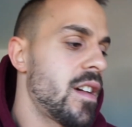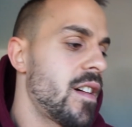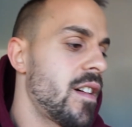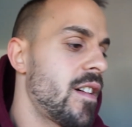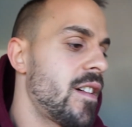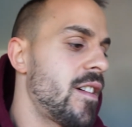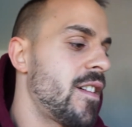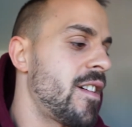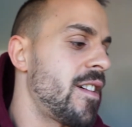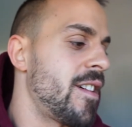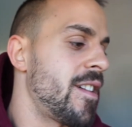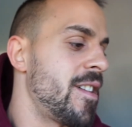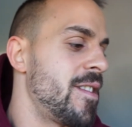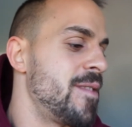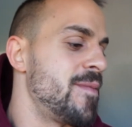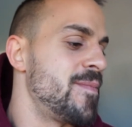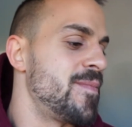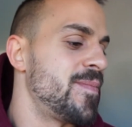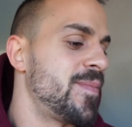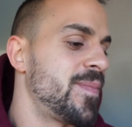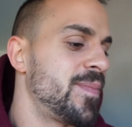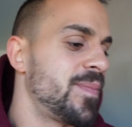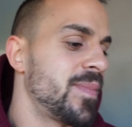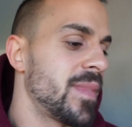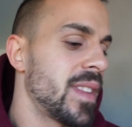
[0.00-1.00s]

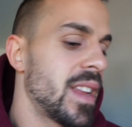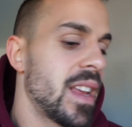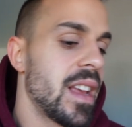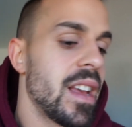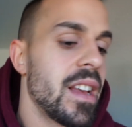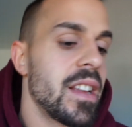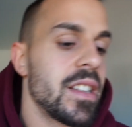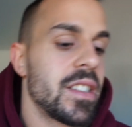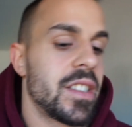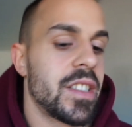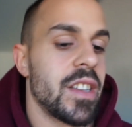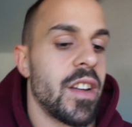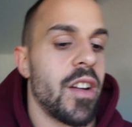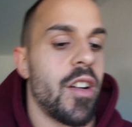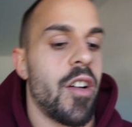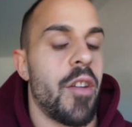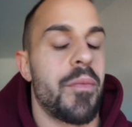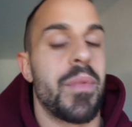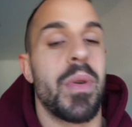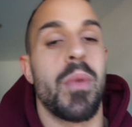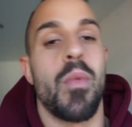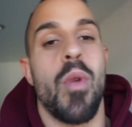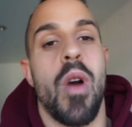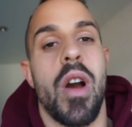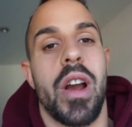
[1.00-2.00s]
So I've
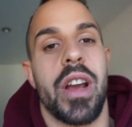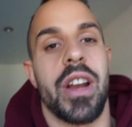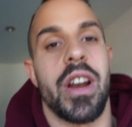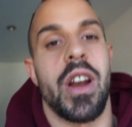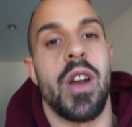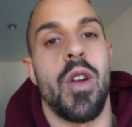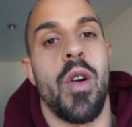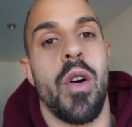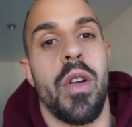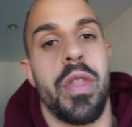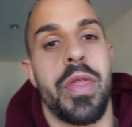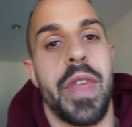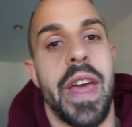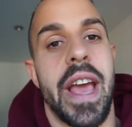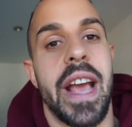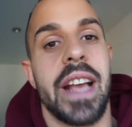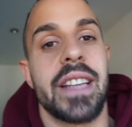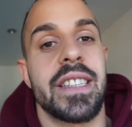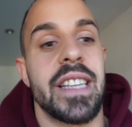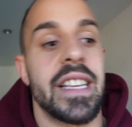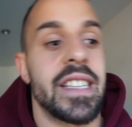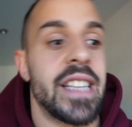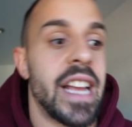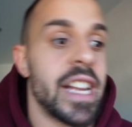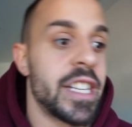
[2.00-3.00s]
been working on a lot of
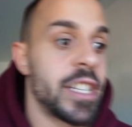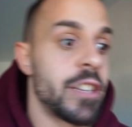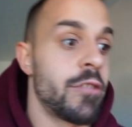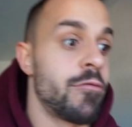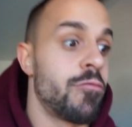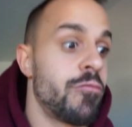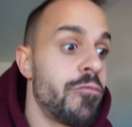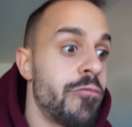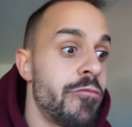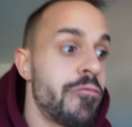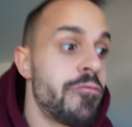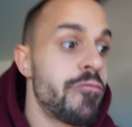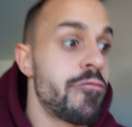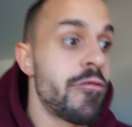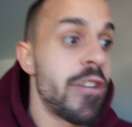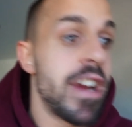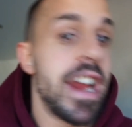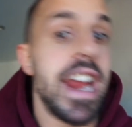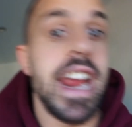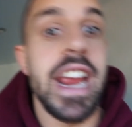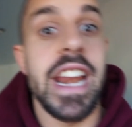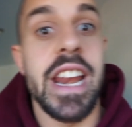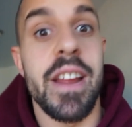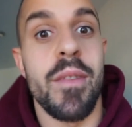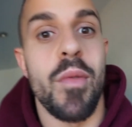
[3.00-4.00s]
things. It's actually
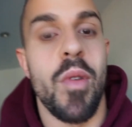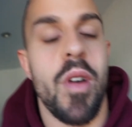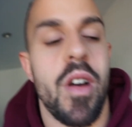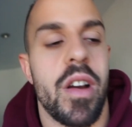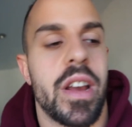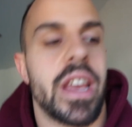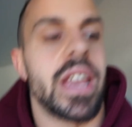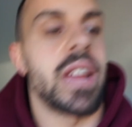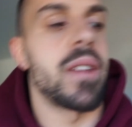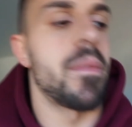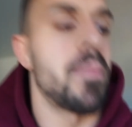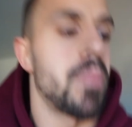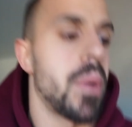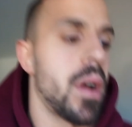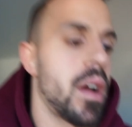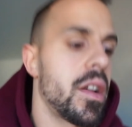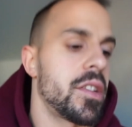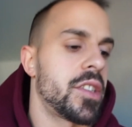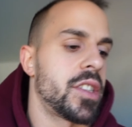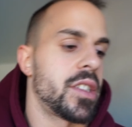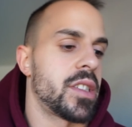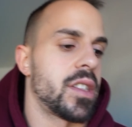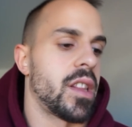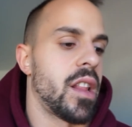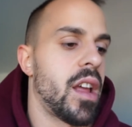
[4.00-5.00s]
really working, but
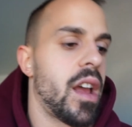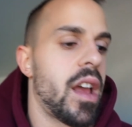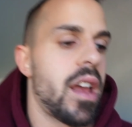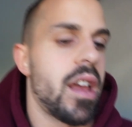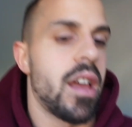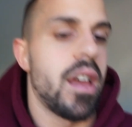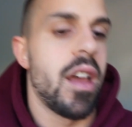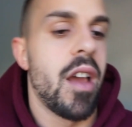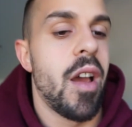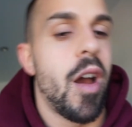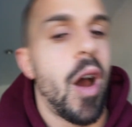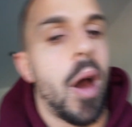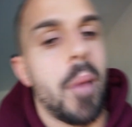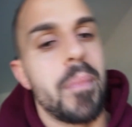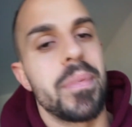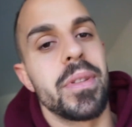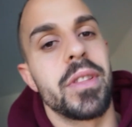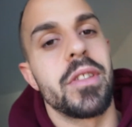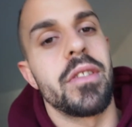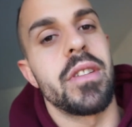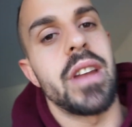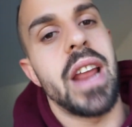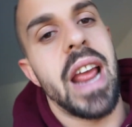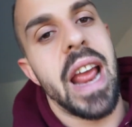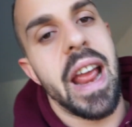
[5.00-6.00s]
it's just like I've been
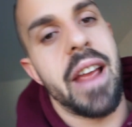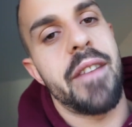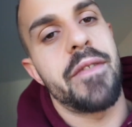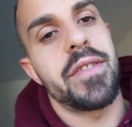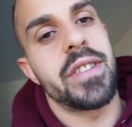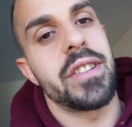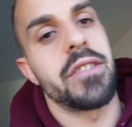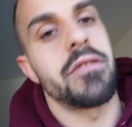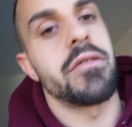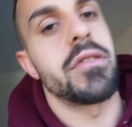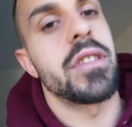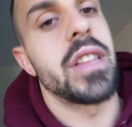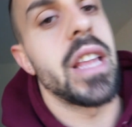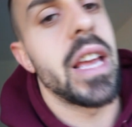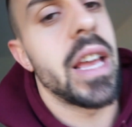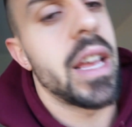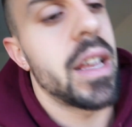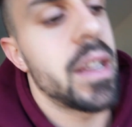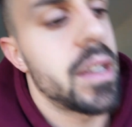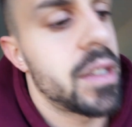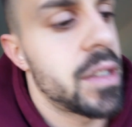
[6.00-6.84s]
doing it every single day.